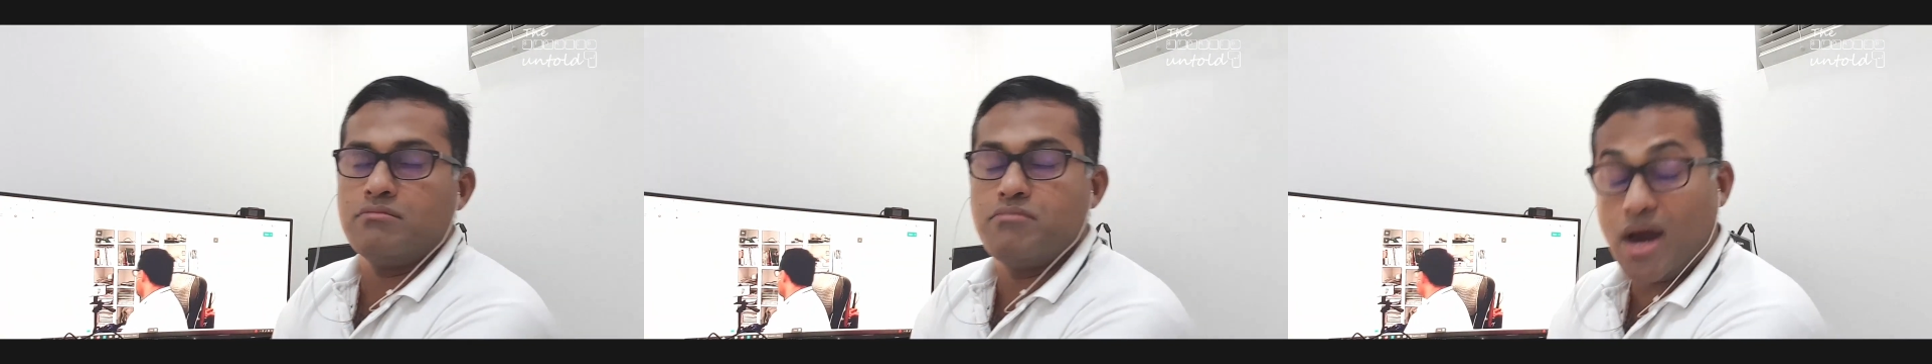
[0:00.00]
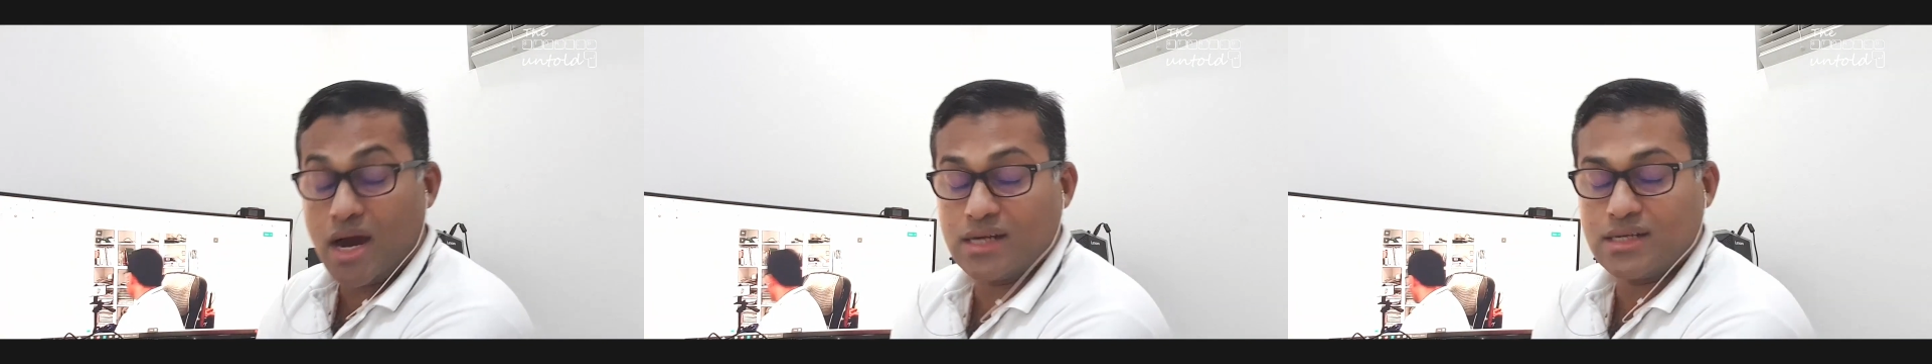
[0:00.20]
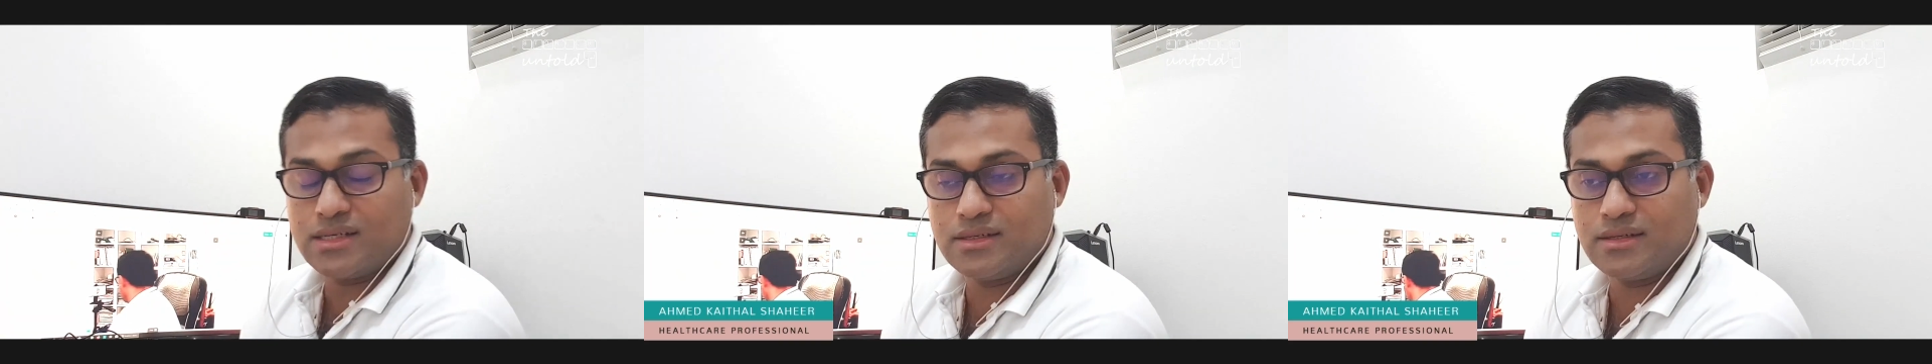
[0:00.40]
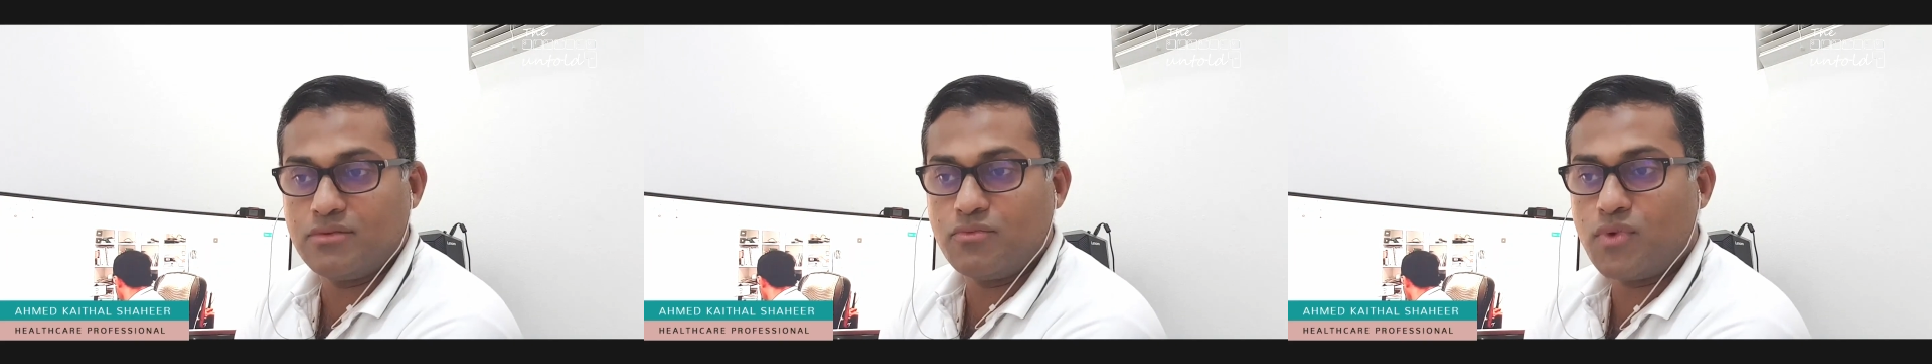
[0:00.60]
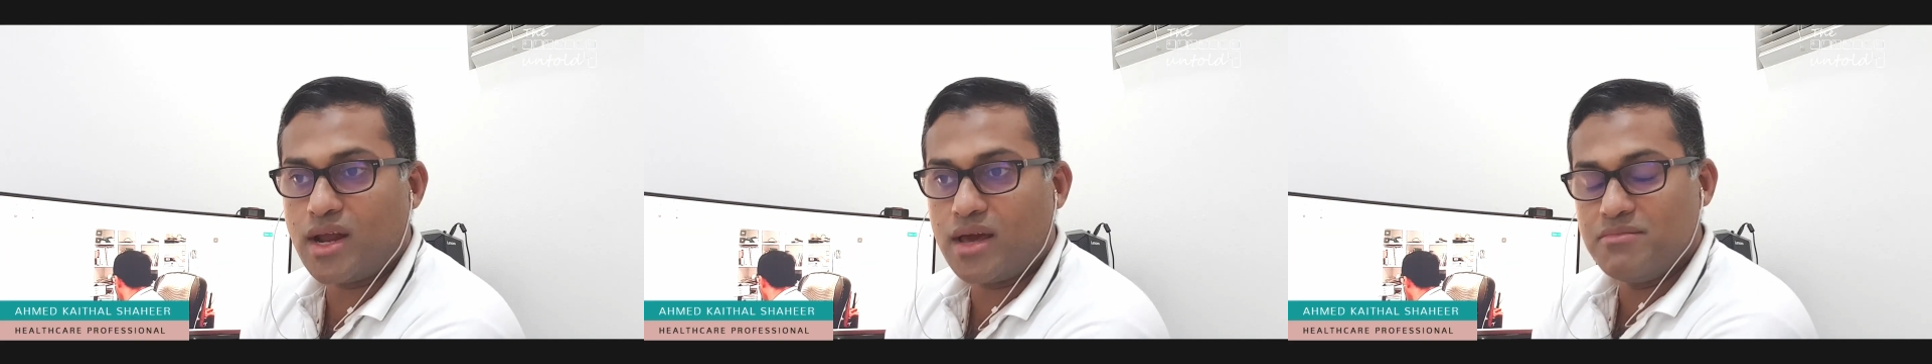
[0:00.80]
But
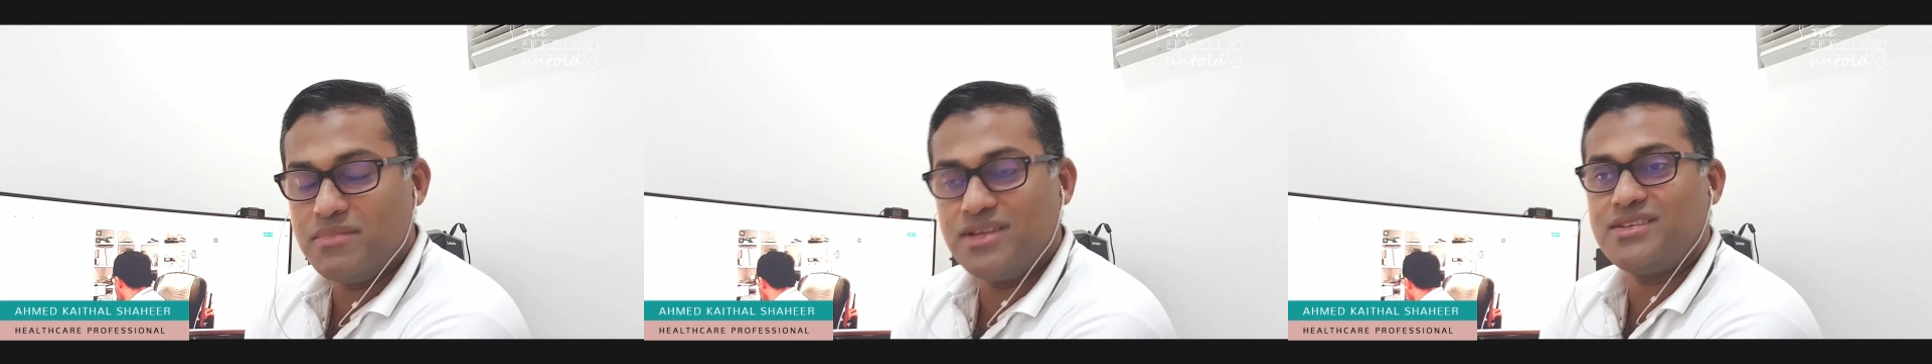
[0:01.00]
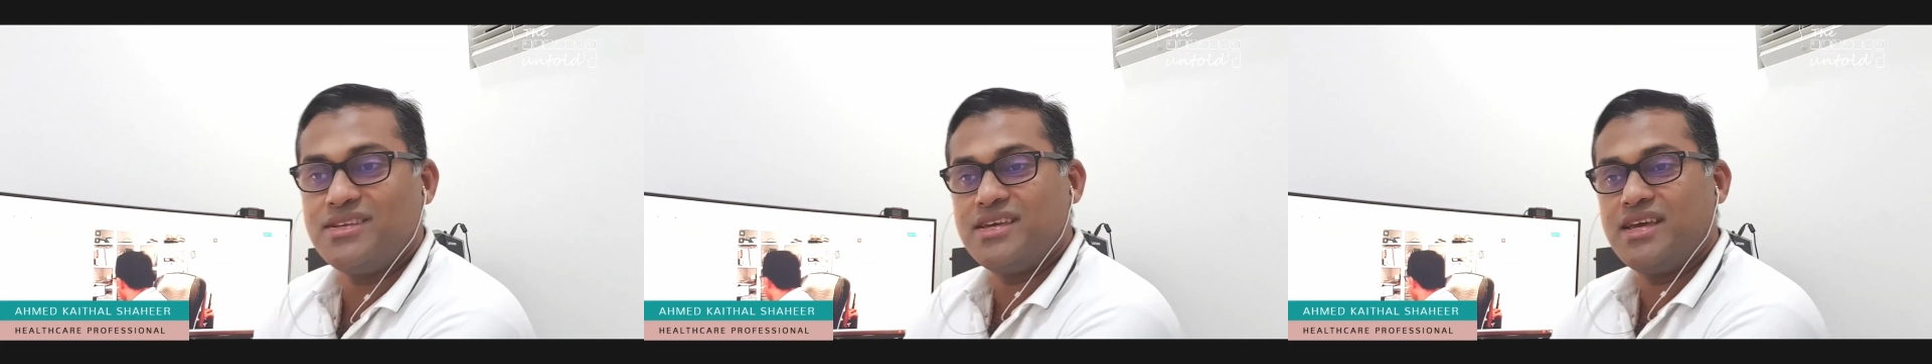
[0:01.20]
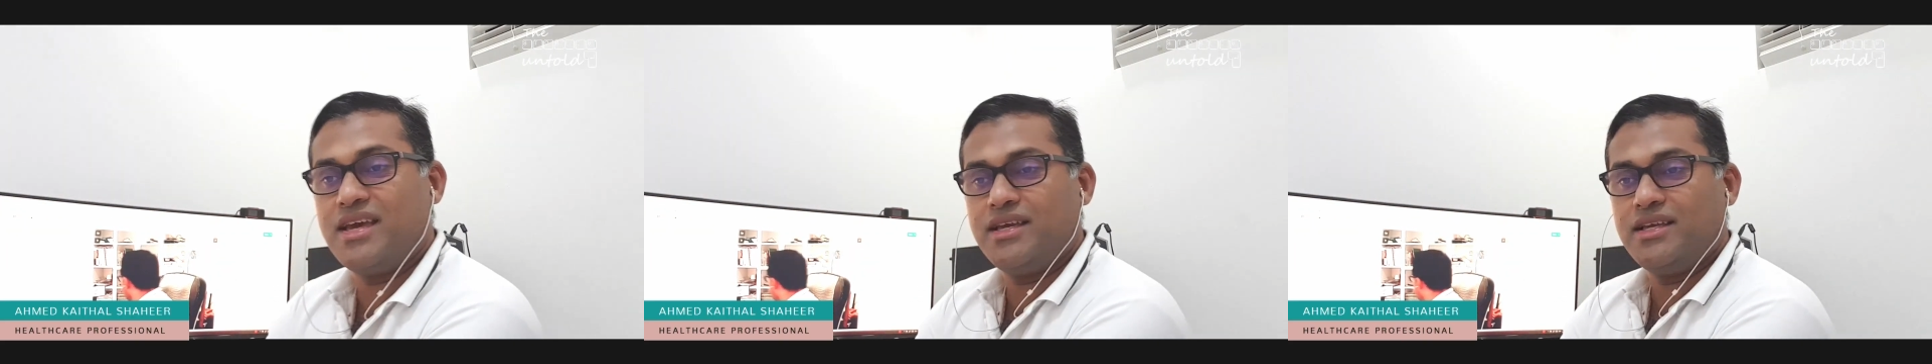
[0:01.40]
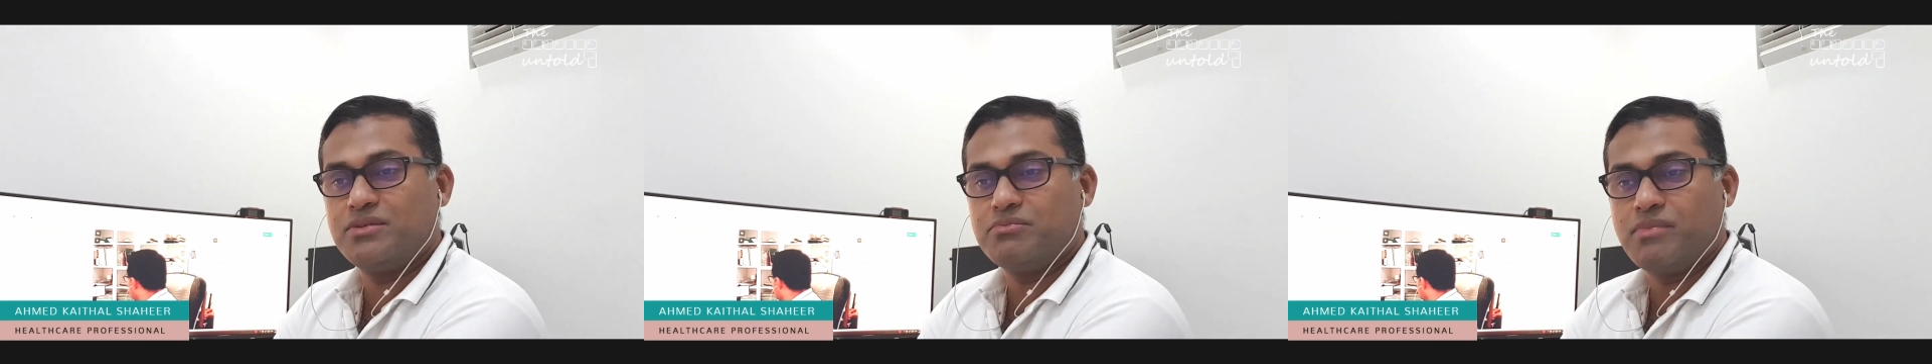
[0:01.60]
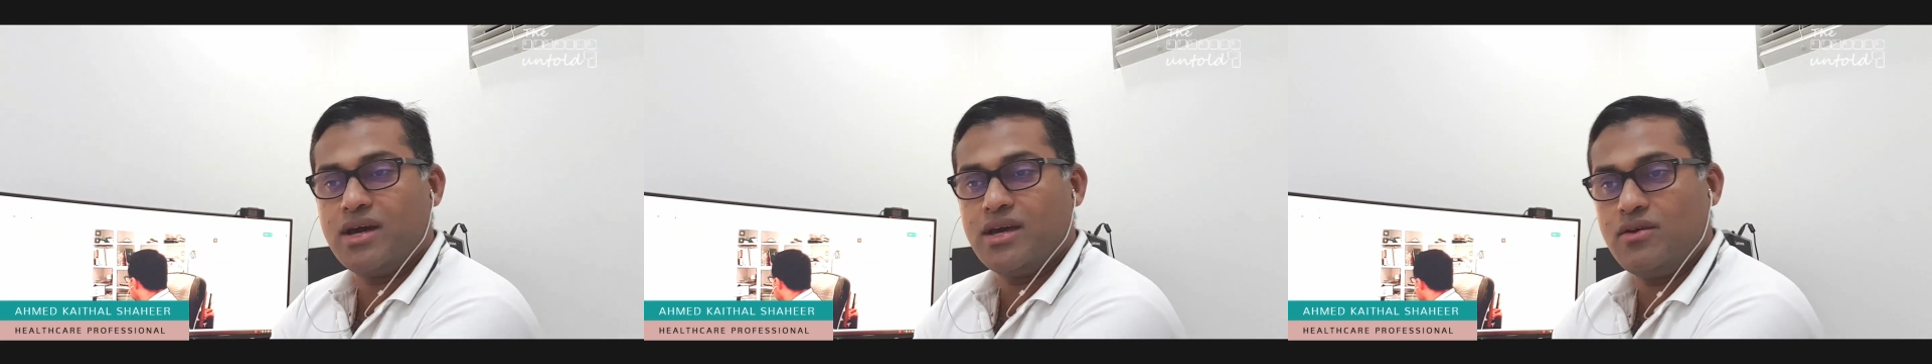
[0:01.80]
what I'm missing
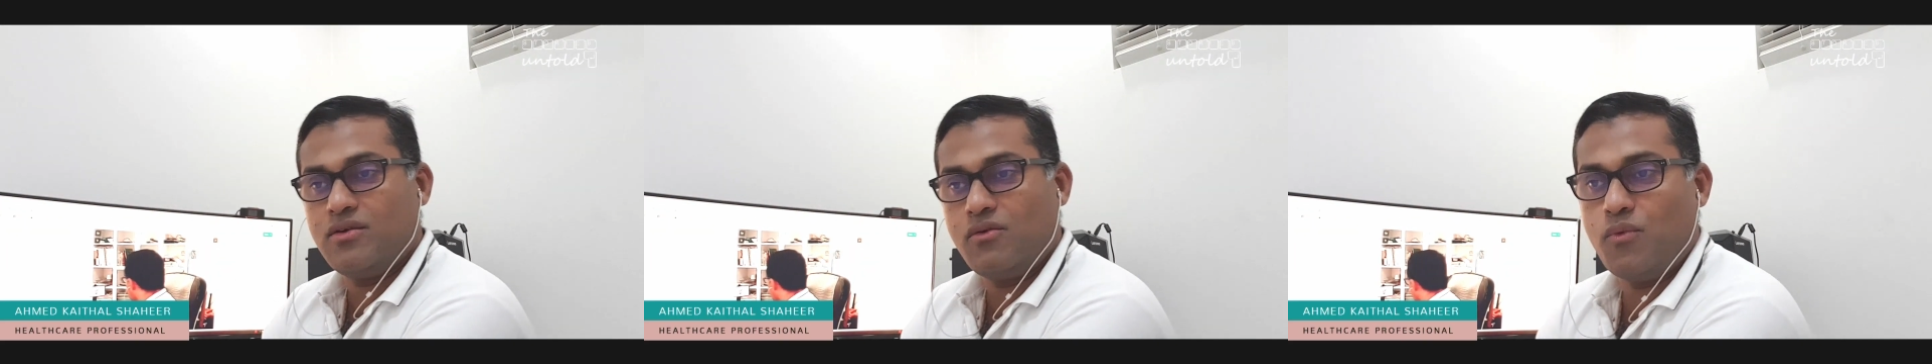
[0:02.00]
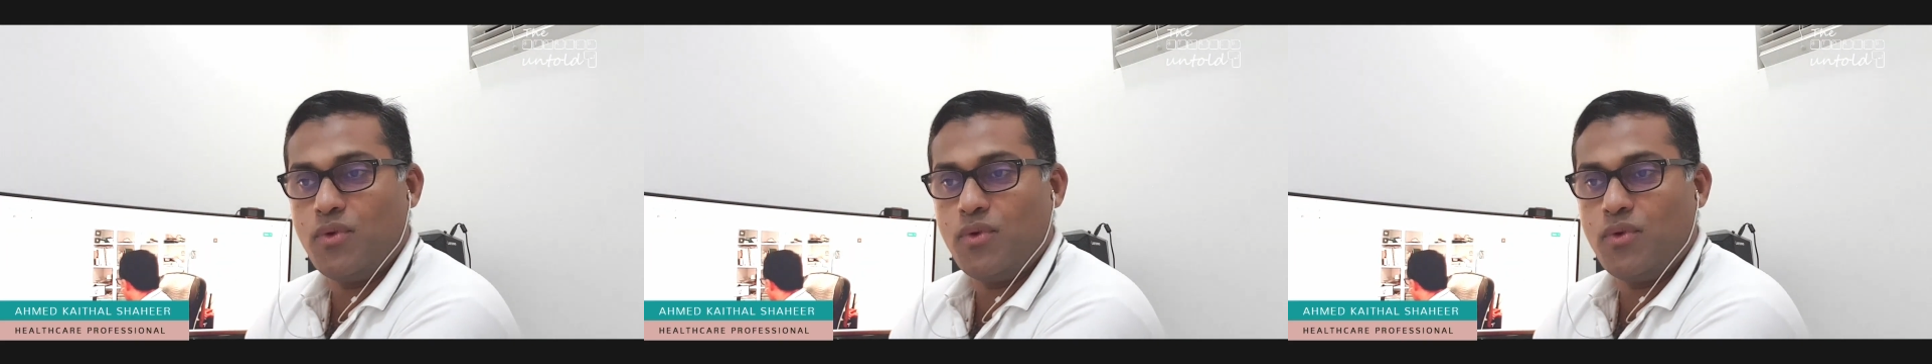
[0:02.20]
is my